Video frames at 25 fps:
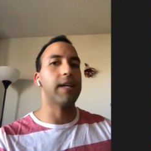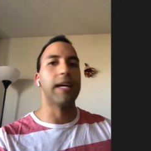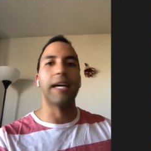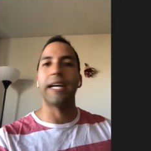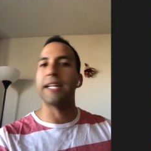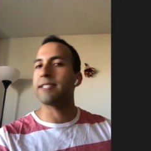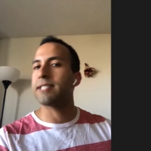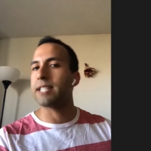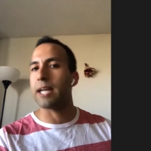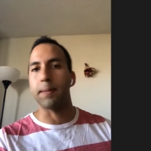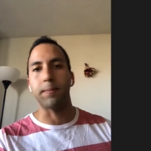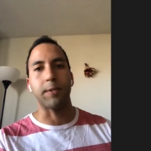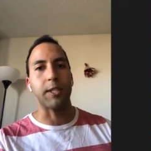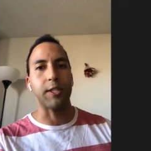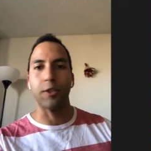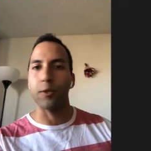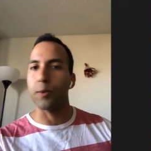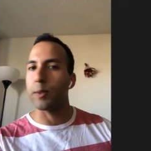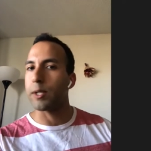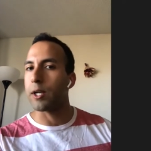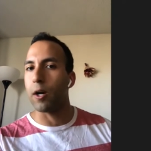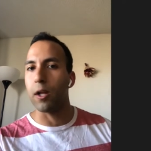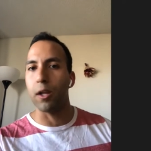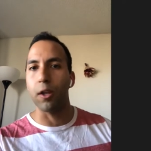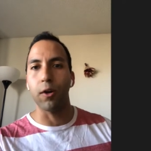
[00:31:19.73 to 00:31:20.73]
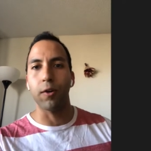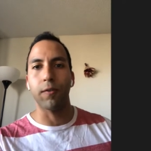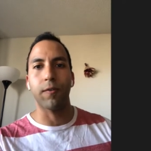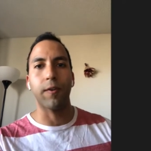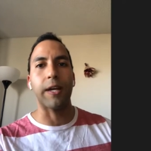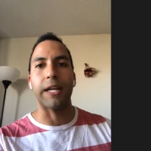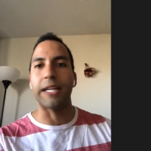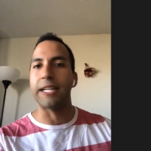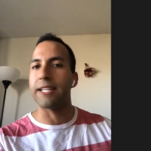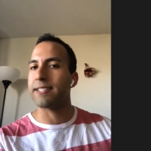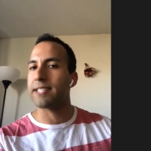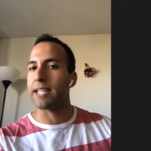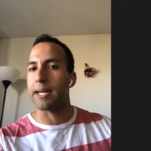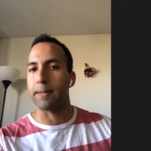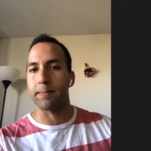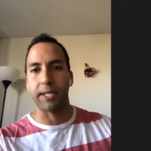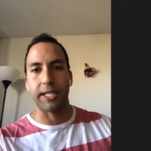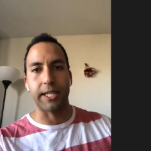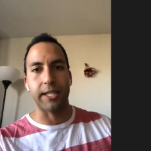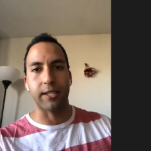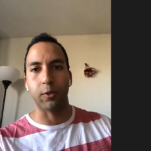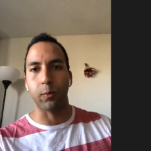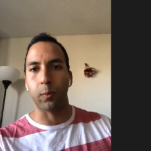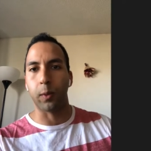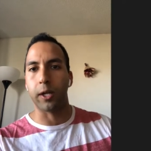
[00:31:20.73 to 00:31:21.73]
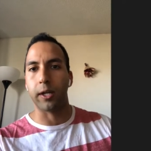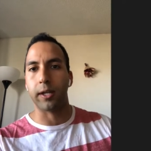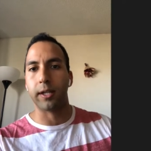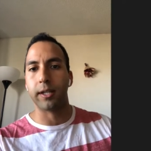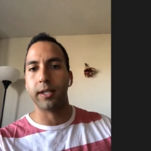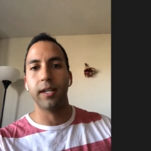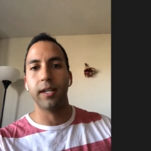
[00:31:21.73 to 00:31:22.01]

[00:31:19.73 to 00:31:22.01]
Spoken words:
It's time to do it all over and it's time to get to work.